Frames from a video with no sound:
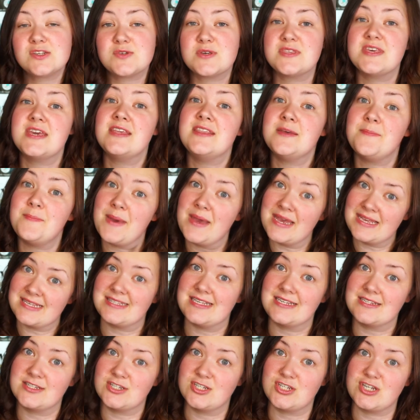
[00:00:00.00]
So I think the best
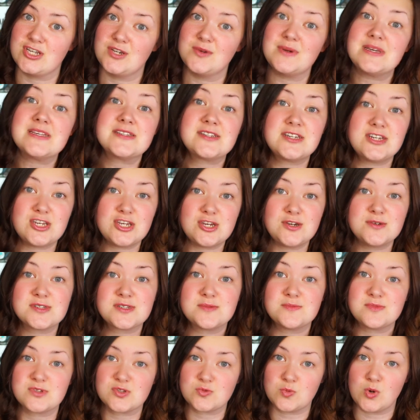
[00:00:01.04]
thing to do is to use
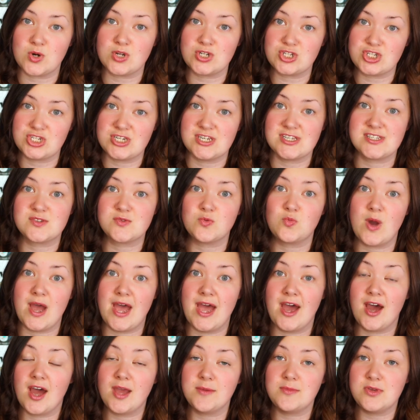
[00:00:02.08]
some swatches
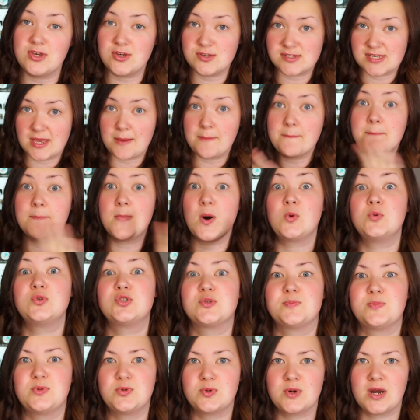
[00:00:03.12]
where I'm using
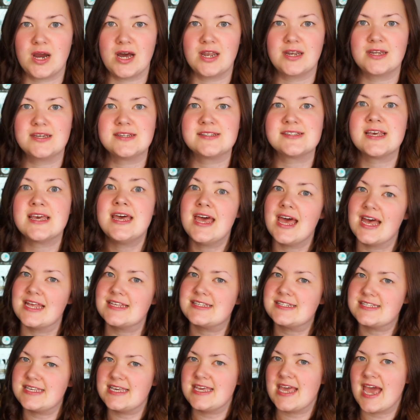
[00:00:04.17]
multiple colours and
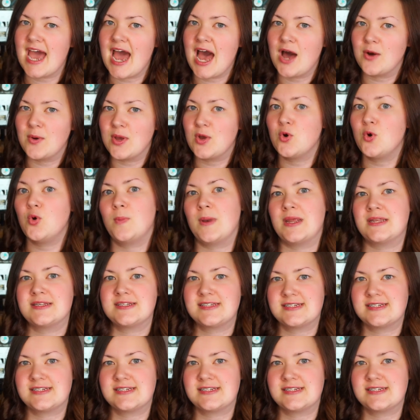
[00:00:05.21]
see how it all blends